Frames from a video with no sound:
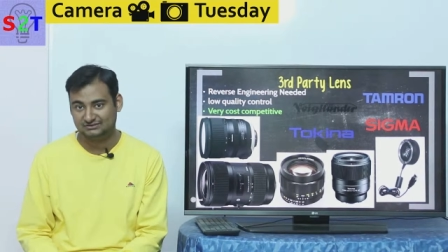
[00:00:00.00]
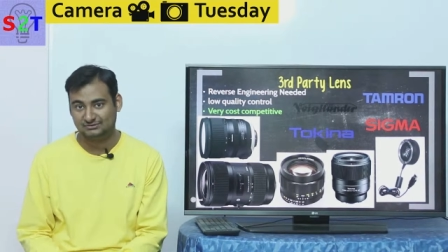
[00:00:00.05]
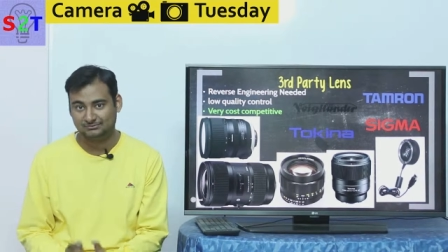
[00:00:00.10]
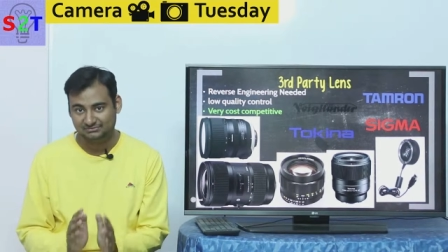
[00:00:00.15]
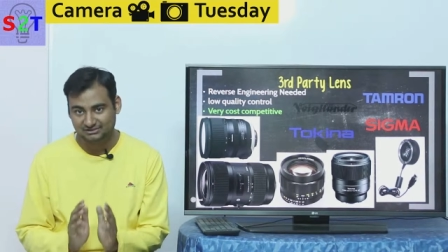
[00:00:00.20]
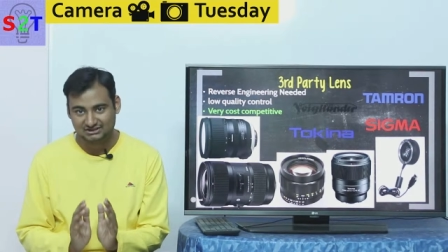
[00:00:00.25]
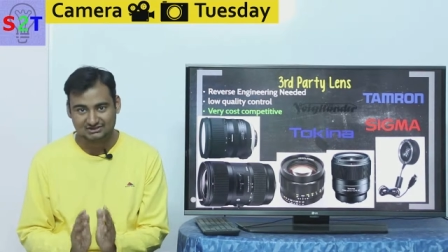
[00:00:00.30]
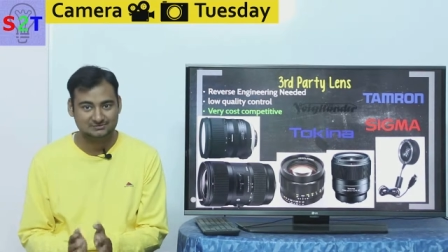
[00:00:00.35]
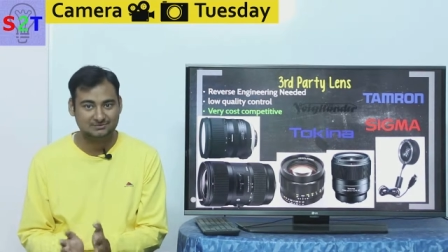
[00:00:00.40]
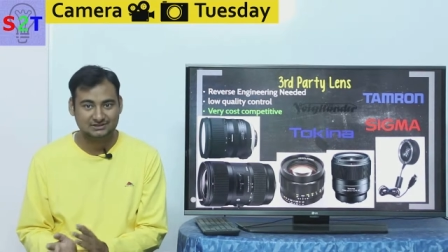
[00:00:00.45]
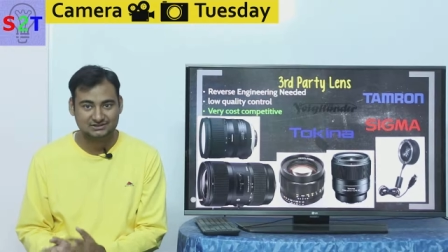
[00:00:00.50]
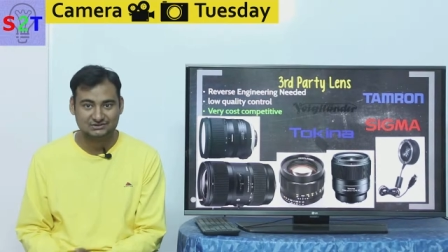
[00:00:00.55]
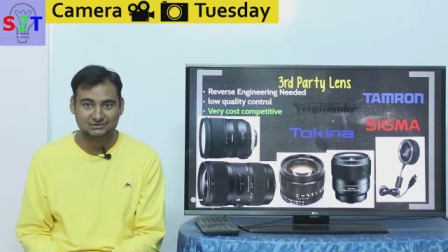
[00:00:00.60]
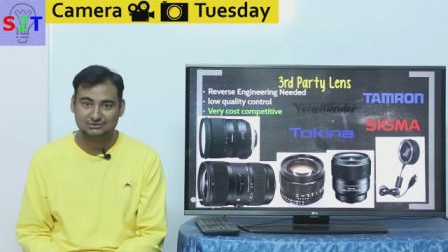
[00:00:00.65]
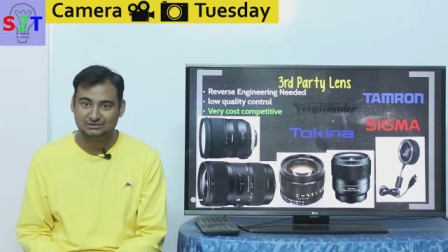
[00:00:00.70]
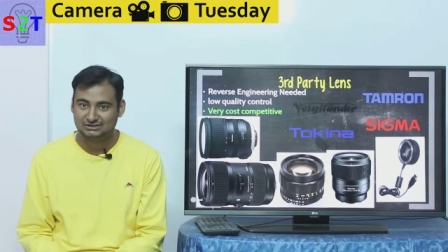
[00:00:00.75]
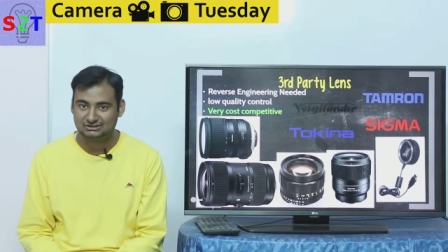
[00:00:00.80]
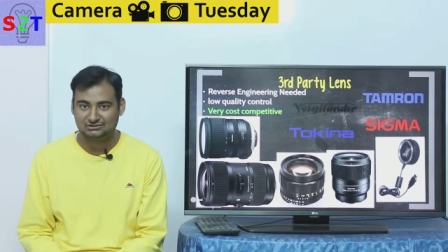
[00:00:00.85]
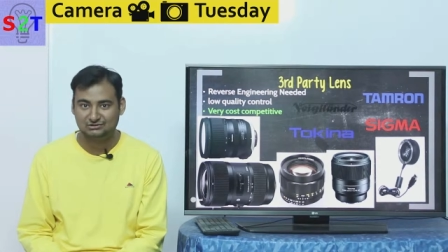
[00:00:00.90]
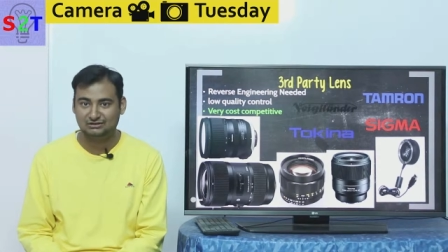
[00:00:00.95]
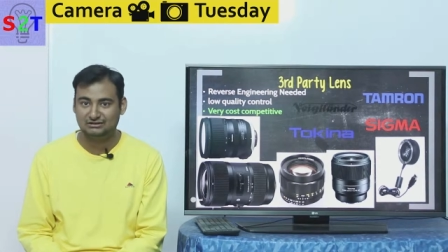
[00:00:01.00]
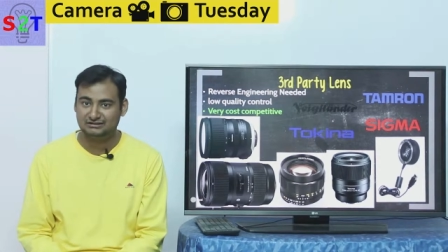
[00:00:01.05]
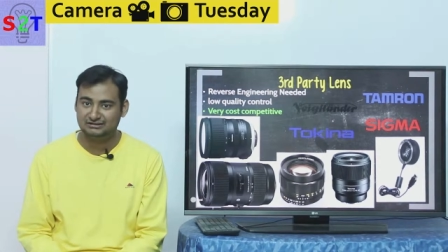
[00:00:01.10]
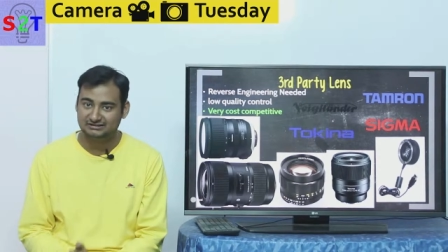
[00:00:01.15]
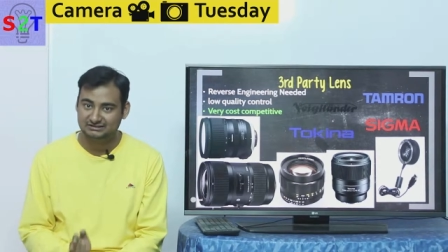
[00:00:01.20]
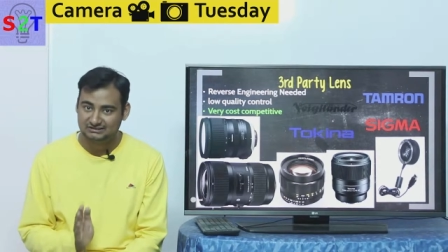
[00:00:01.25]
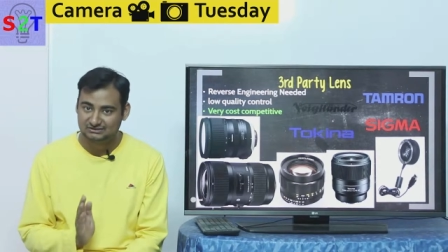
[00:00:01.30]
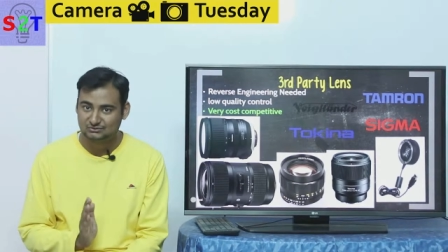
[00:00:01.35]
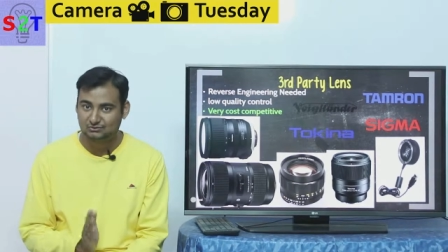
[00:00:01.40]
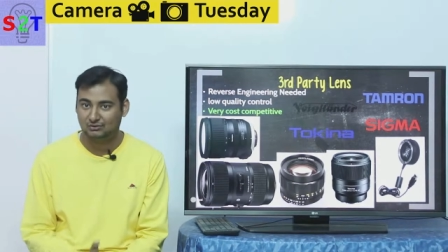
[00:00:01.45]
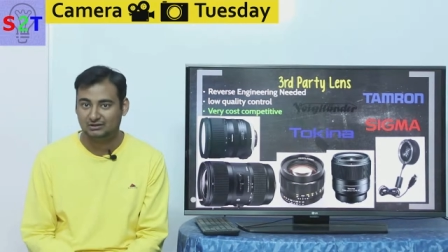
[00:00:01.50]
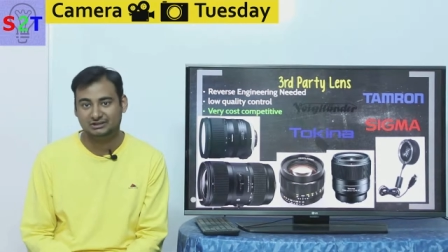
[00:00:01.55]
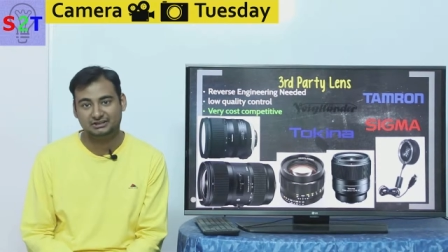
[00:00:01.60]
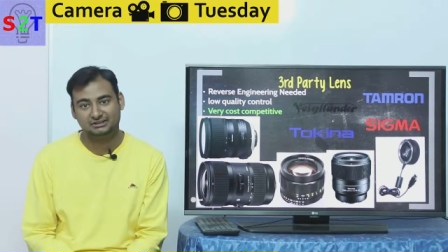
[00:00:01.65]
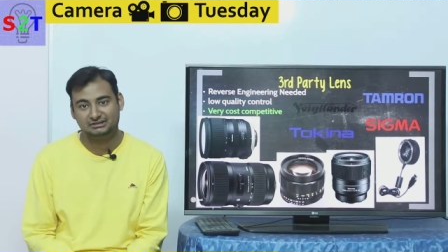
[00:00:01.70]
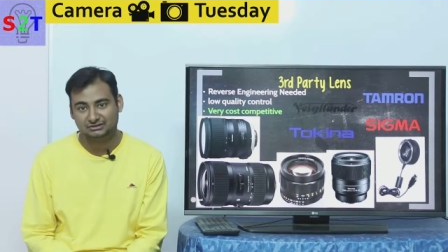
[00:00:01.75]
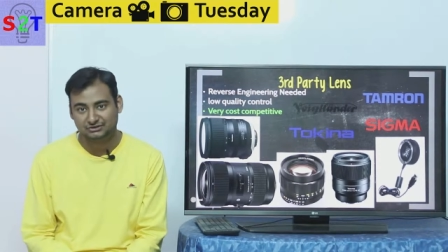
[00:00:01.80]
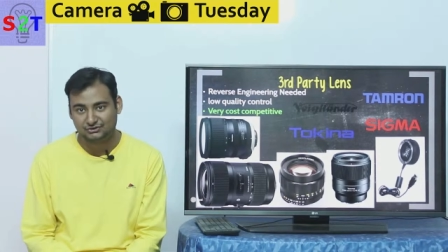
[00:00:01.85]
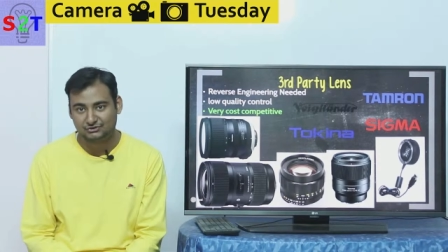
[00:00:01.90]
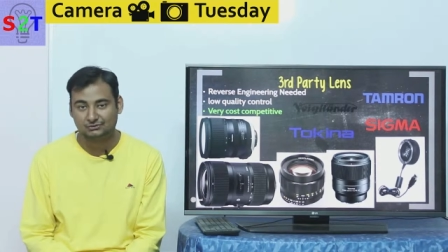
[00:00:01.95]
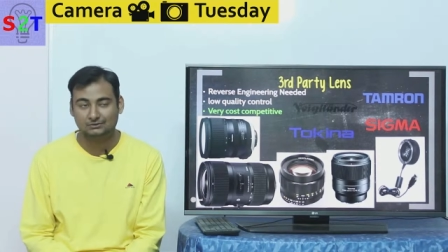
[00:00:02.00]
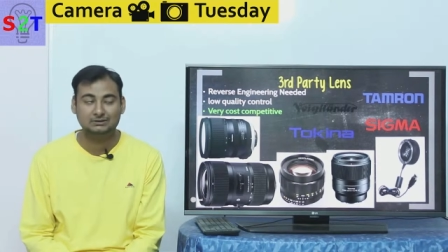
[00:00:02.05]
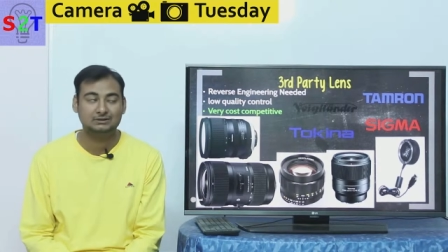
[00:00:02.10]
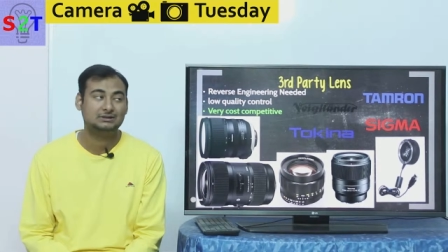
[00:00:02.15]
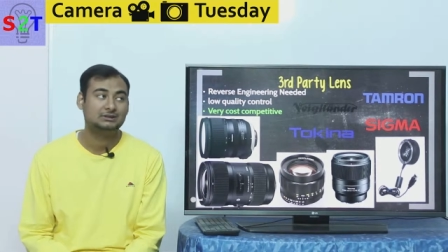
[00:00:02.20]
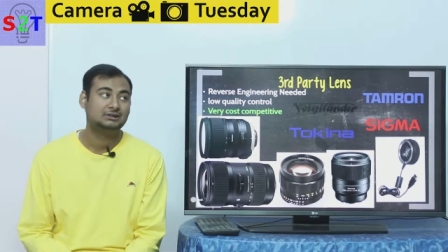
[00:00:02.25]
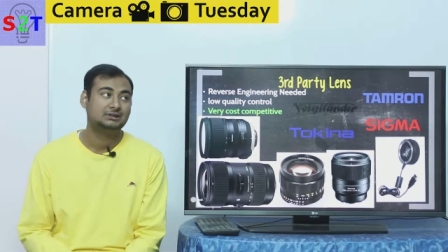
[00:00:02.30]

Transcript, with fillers: So best place to cut corner is quality control.